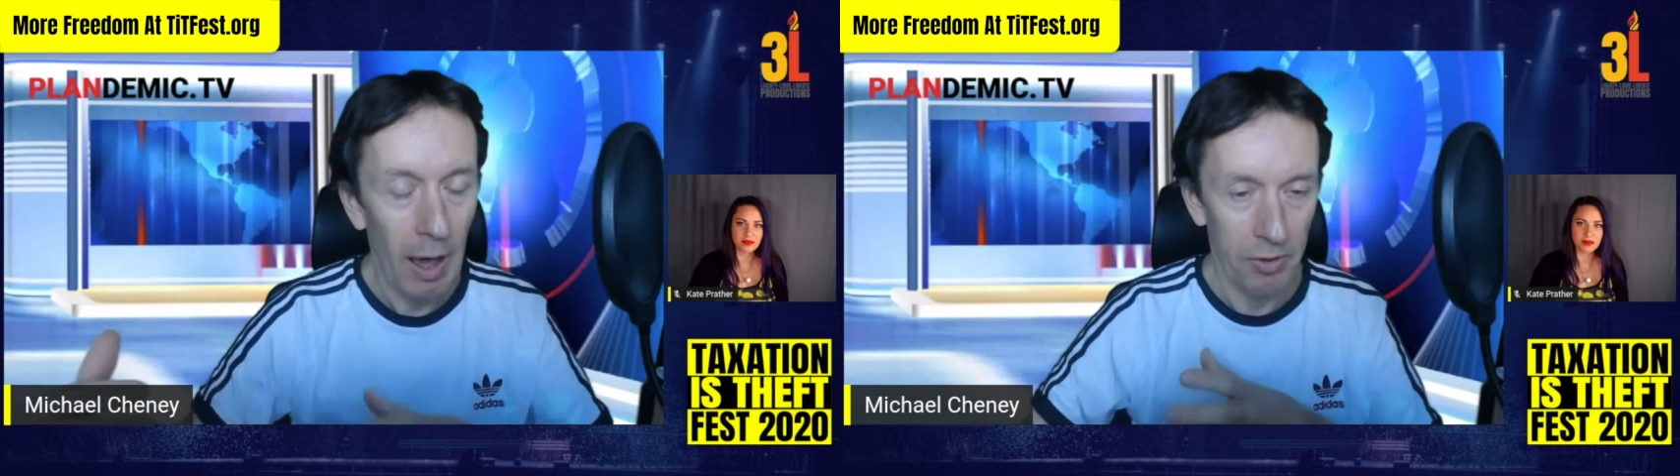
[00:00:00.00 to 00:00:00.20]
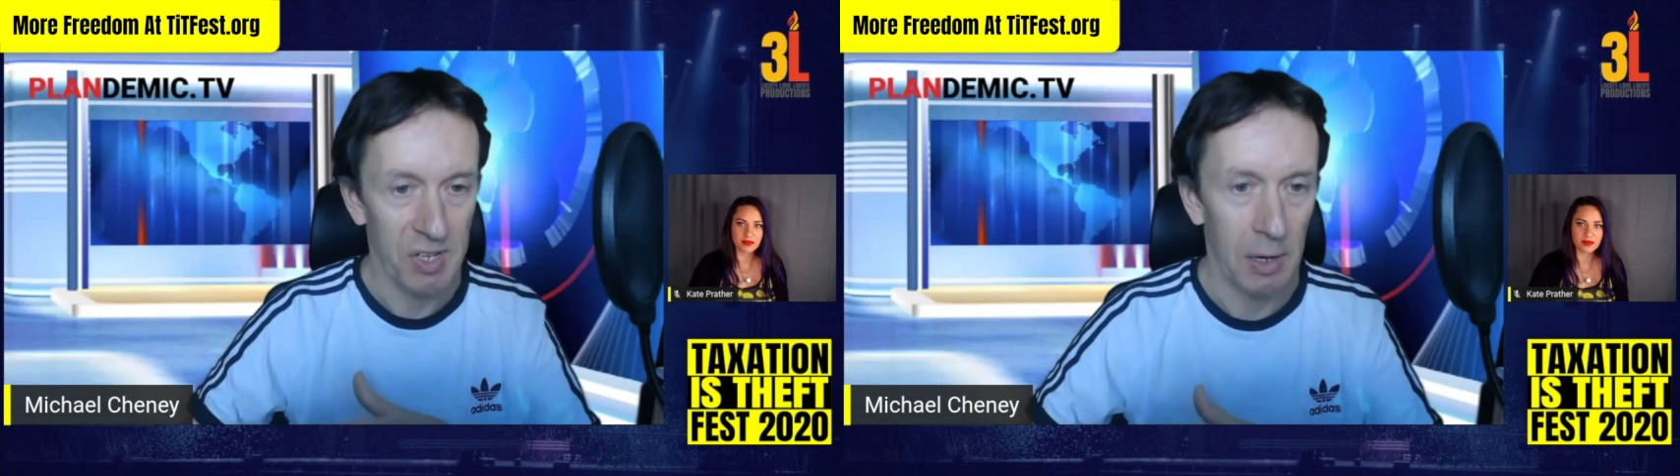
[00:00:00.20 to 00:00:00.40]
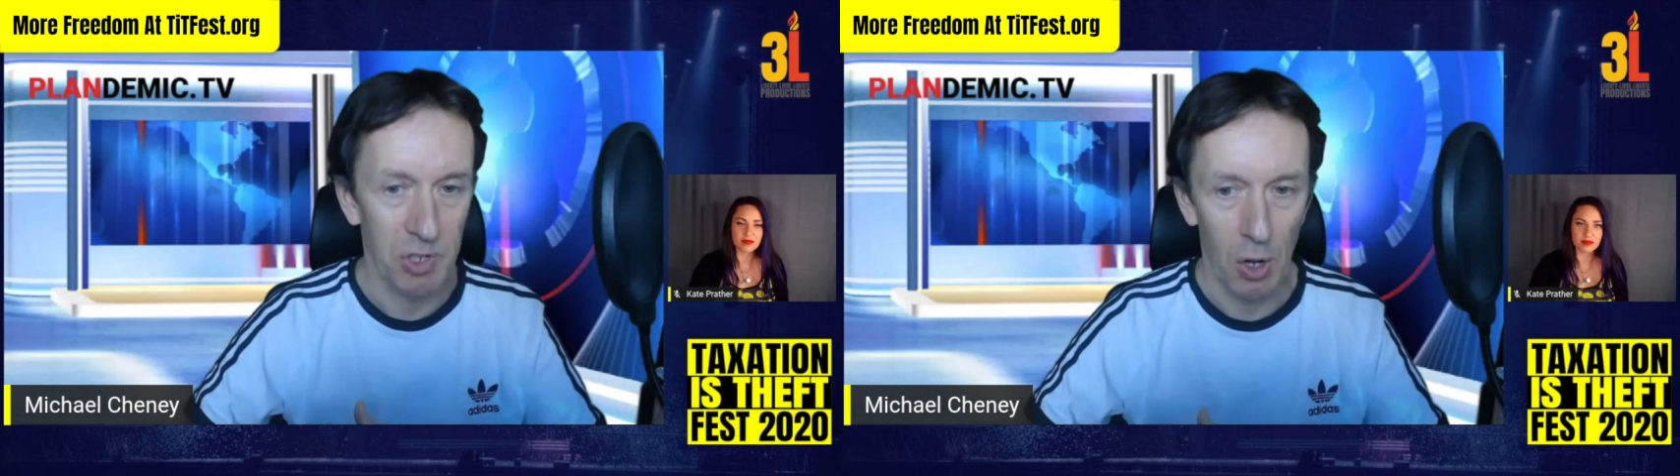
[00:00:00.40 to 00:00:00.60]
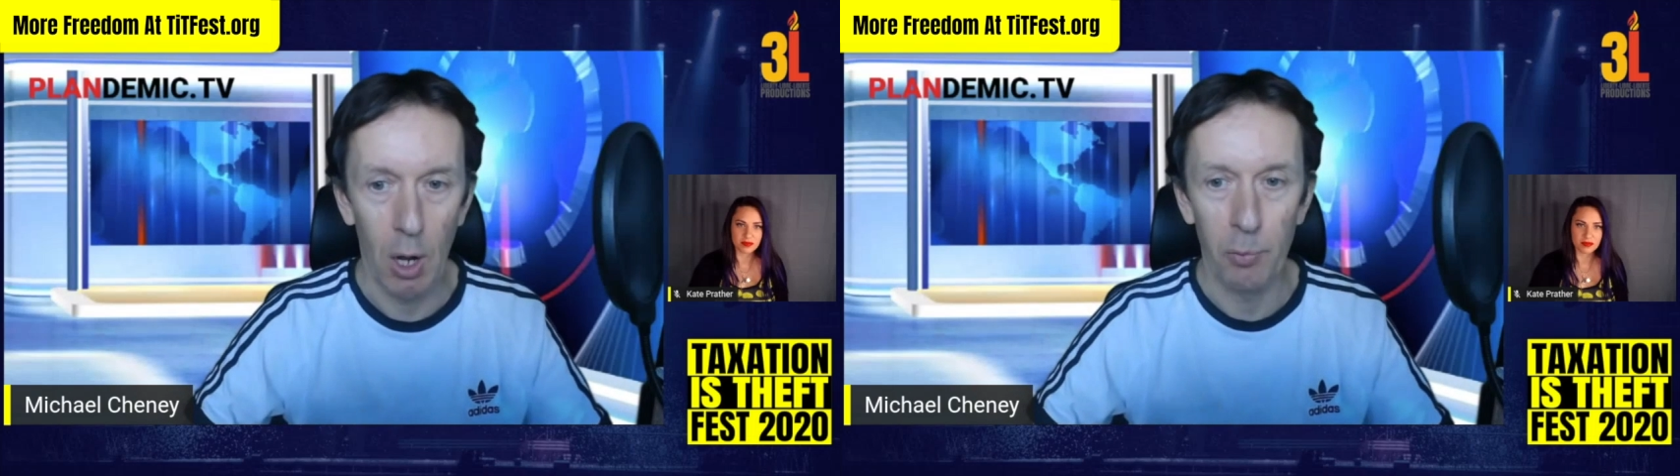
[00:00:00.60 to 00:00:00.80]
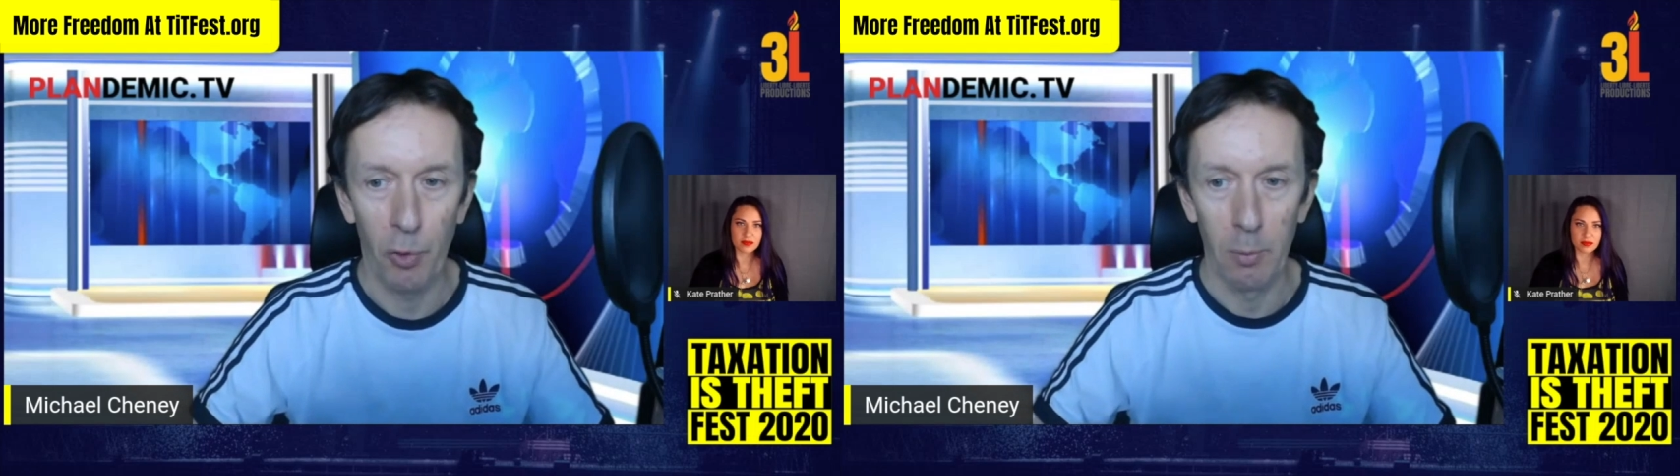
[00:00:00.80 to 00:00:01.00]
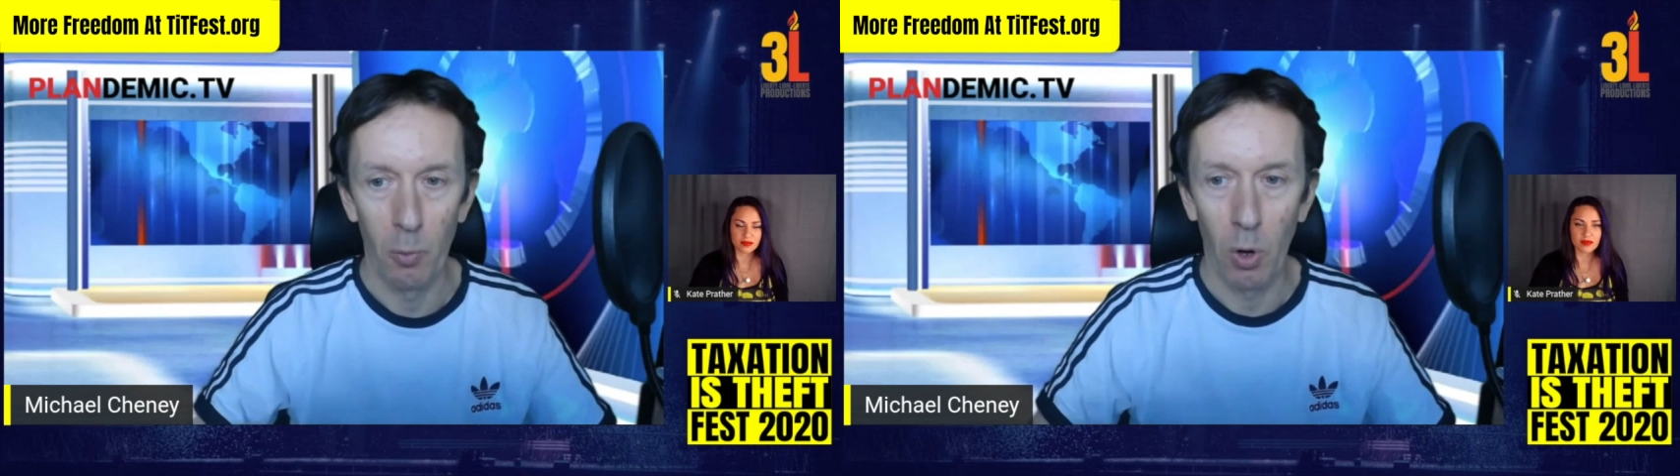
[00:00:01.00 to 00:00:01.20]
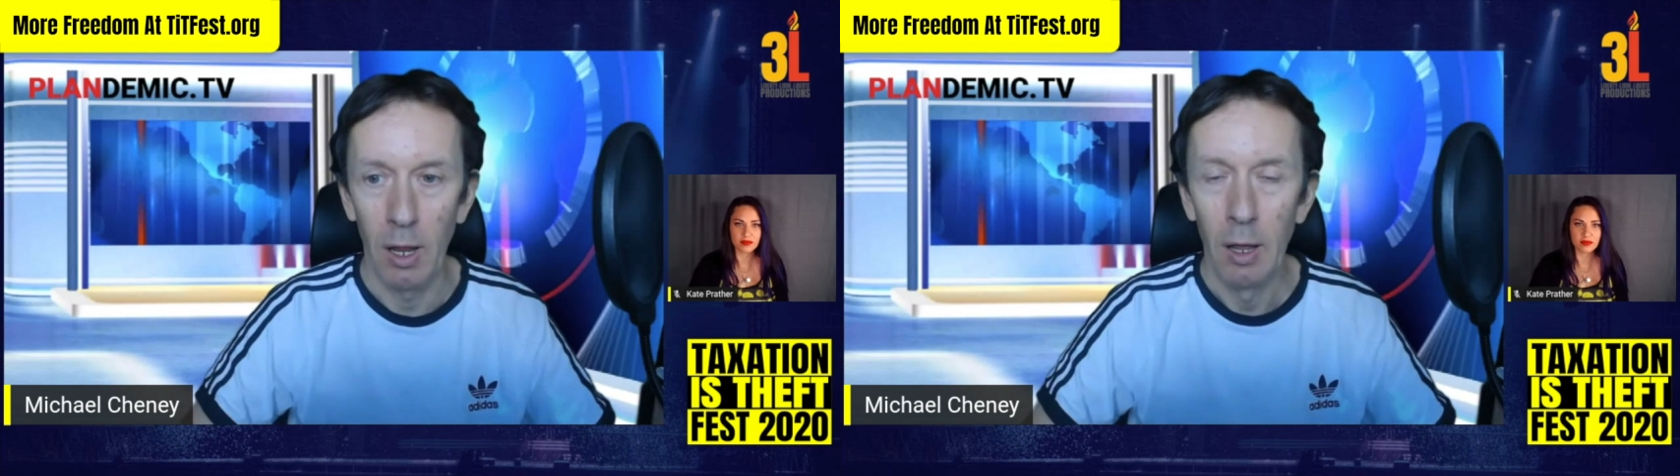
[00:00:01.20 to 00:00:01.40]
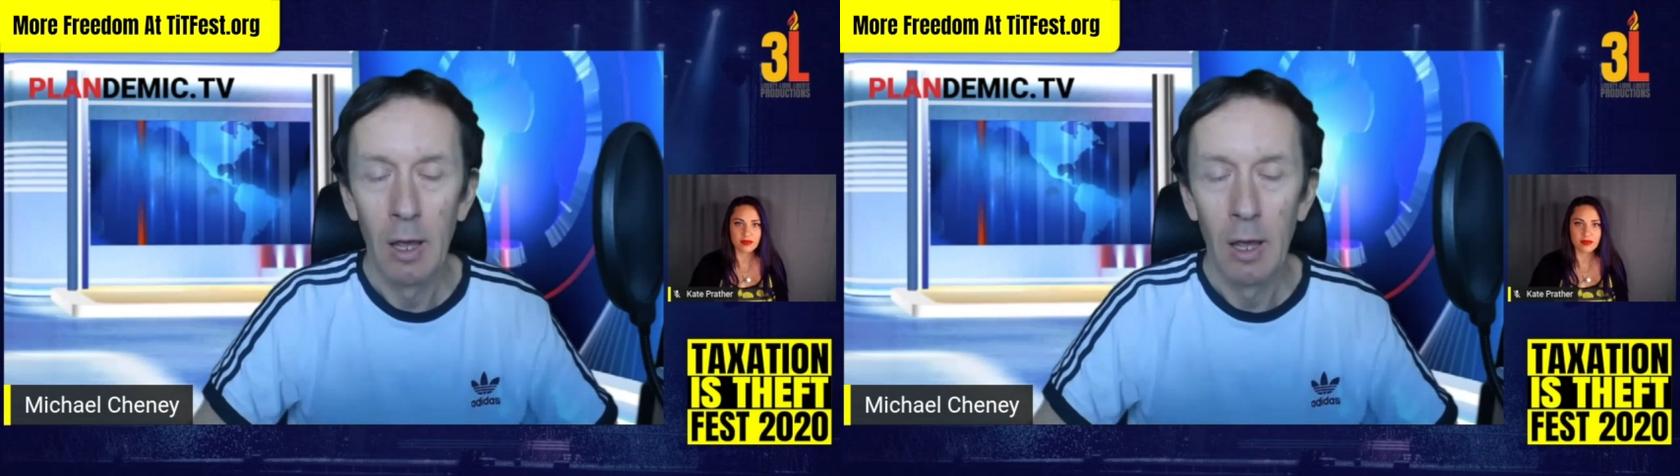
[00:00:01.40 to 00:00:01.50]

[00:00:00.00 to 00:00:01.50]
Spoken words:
the same time frame, right?